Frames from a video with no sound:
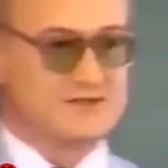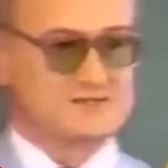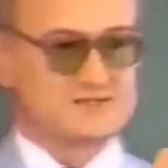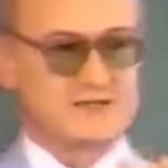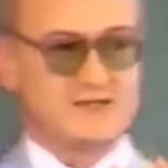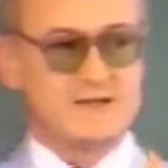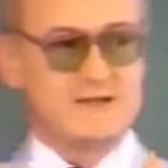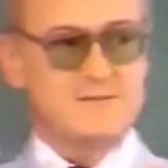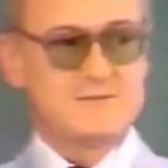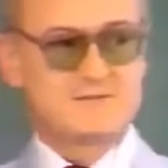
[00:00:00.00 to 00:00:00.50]
You
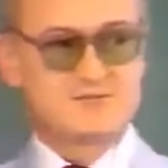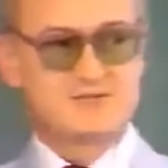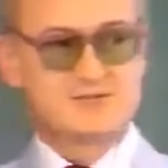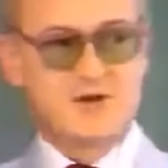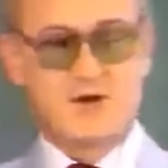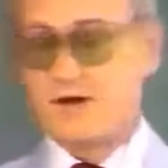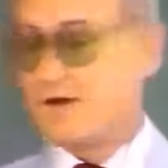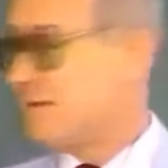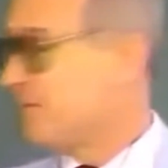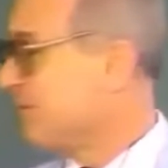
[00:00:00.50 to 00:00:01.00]
see?
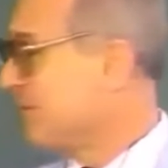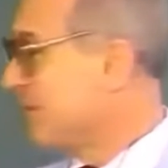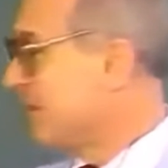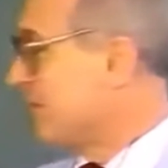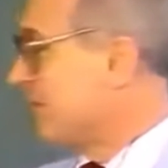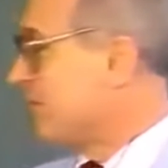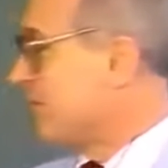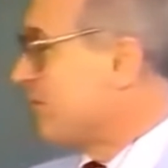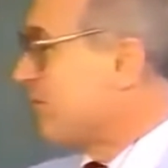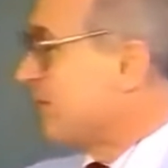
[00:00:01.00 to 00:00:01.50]
So,
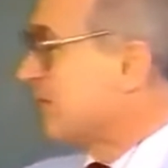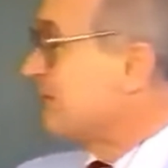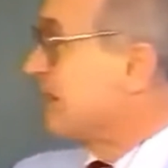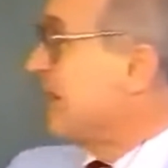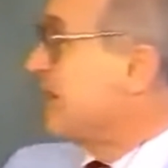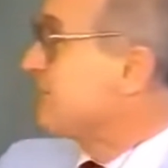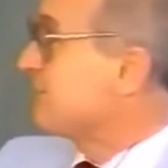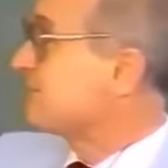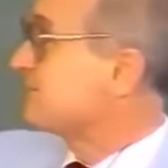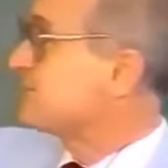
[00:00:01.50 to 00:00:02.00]
what
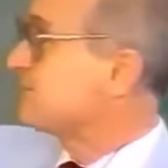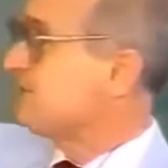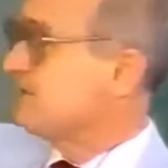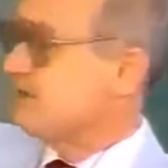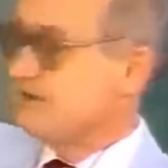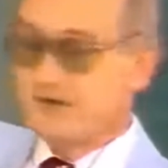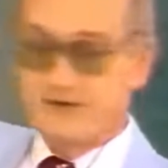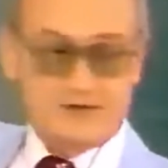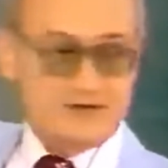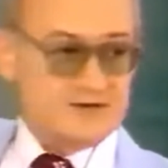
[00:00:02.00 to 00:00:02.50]
happens
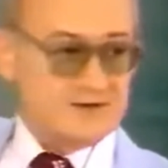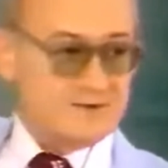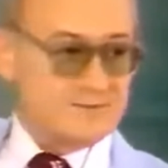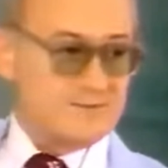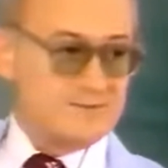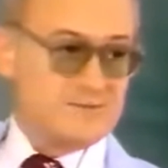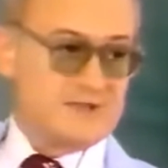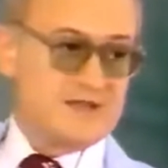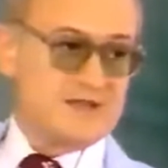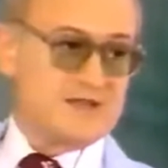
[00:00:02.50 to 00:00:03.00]
here?
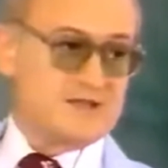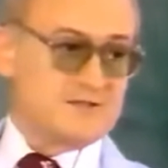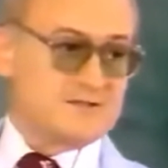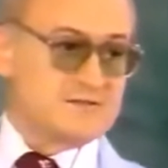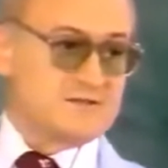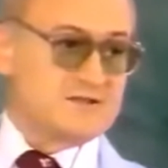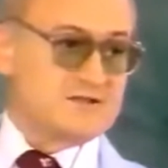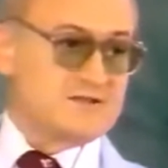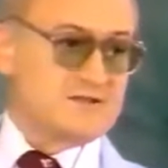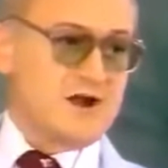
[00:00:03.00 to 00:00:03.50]

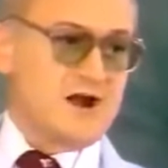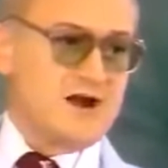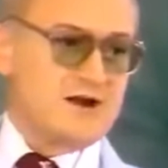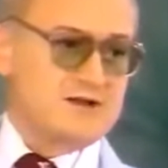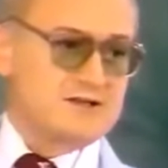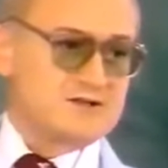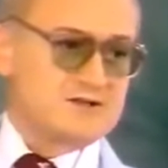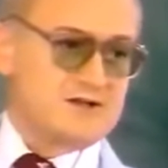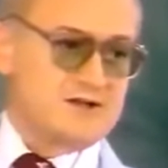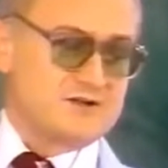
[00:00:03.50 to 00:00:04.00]
The
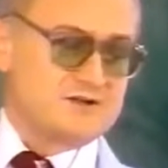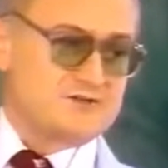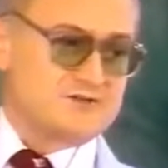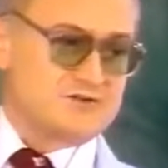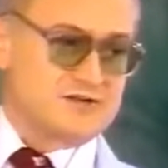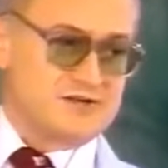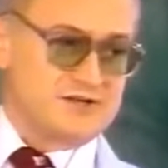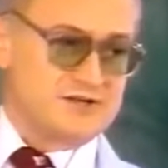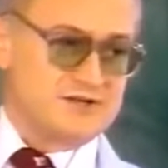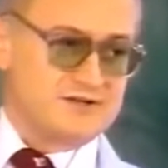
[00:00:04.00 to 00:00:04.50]
target
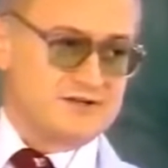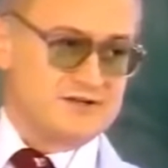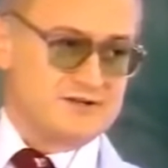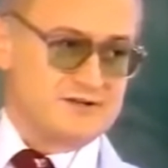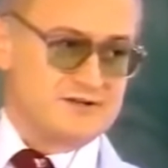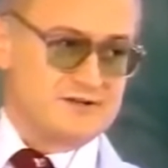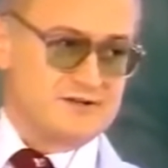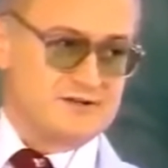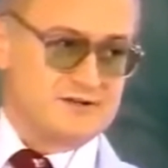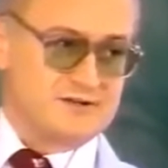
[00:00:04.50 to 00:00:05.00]
country
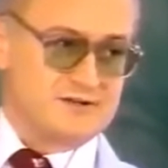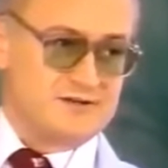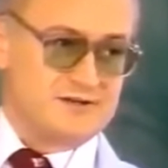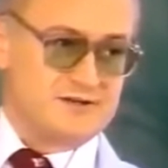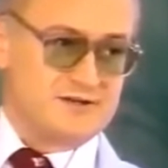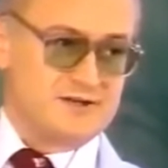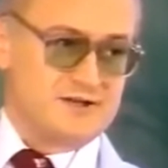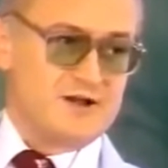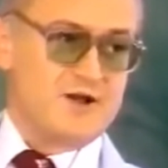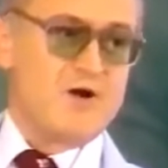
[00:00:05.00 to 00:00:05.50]

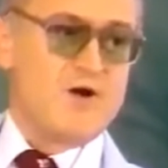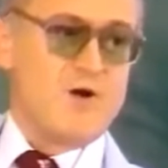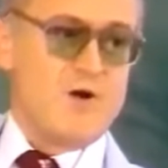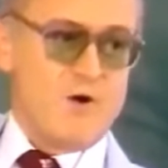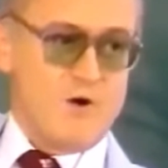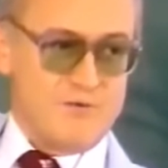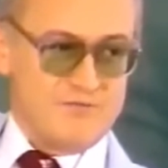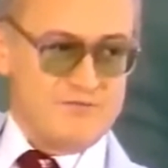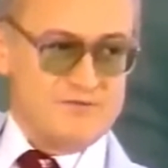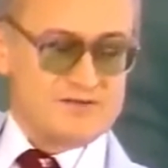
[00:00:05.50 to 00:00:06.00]

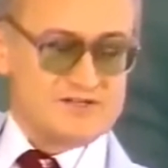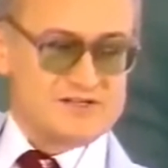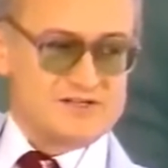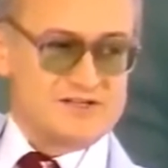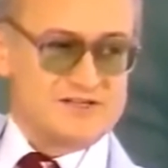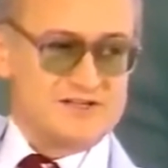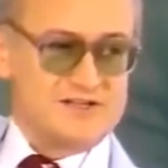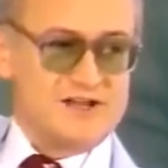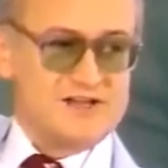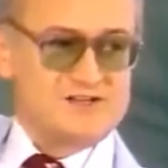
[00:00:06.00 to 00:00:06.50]

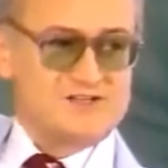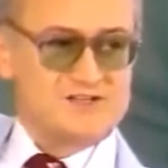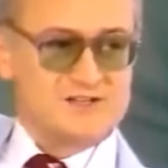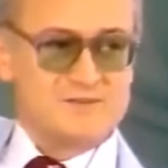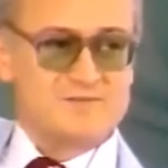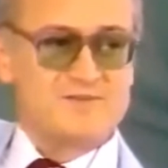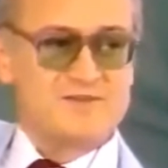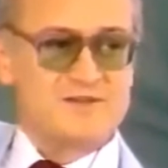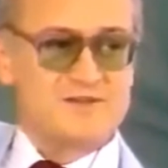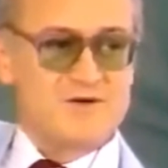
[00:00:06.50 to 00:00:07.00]
obviously does
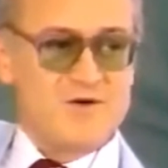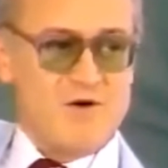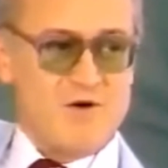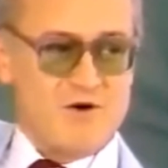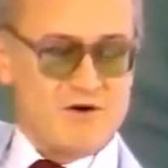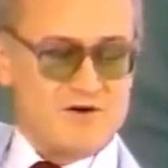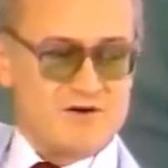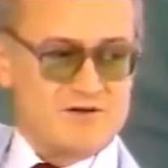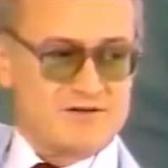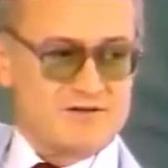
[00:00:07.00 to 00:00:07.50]
something
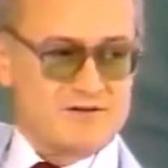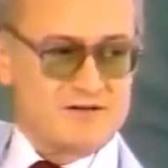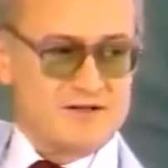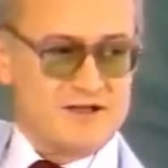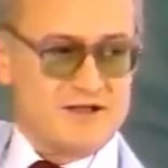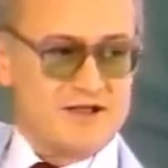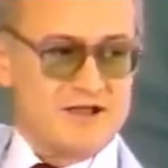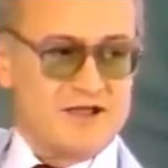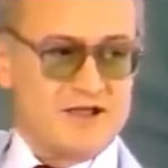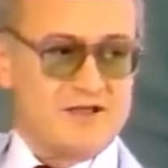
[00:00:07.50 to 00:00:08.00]
wrong.
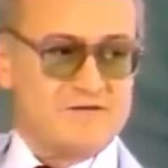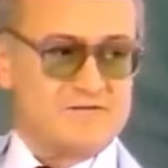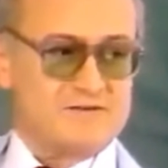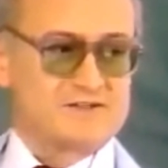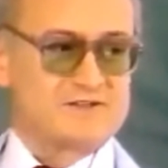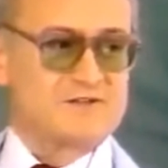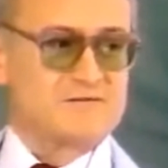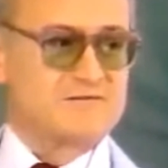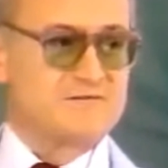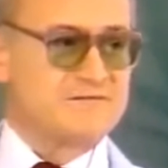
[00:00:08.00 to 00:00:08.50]

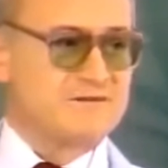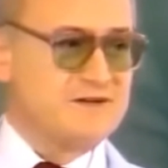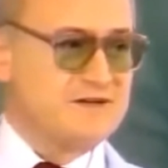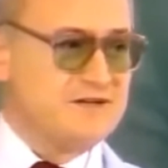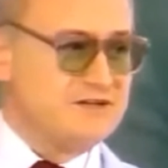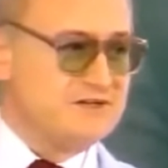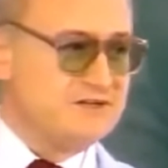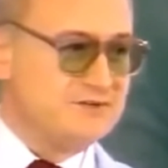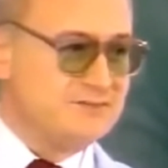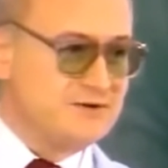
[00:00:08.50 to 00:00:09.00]
If it's a
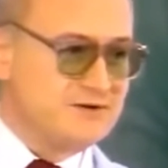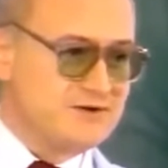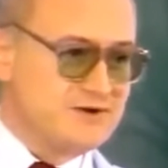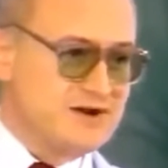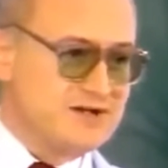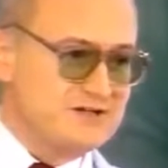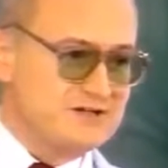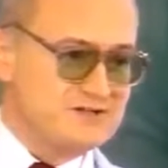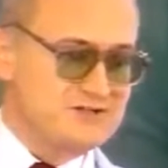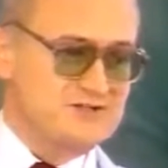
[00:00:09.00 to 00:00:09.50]
free
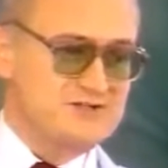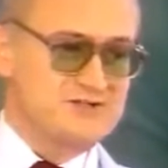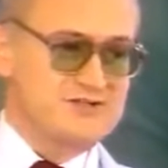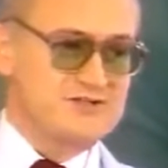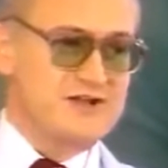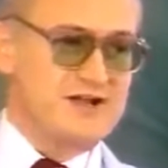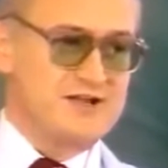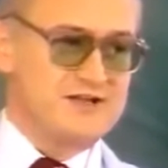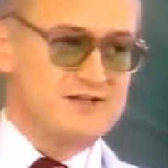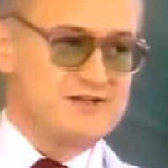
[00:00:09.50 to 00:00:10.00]
democratic
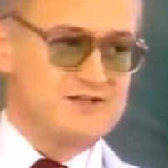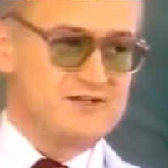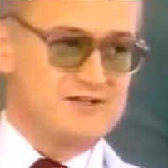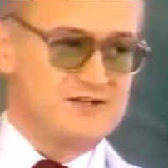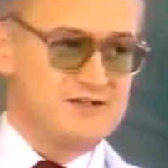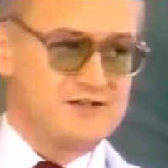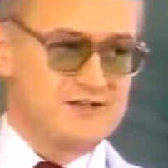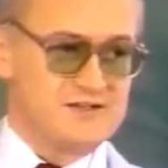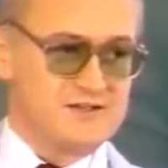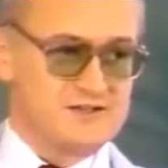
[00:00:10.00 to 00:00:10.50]

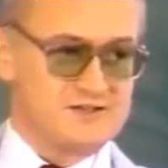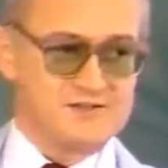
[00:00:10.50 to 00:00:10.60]
society,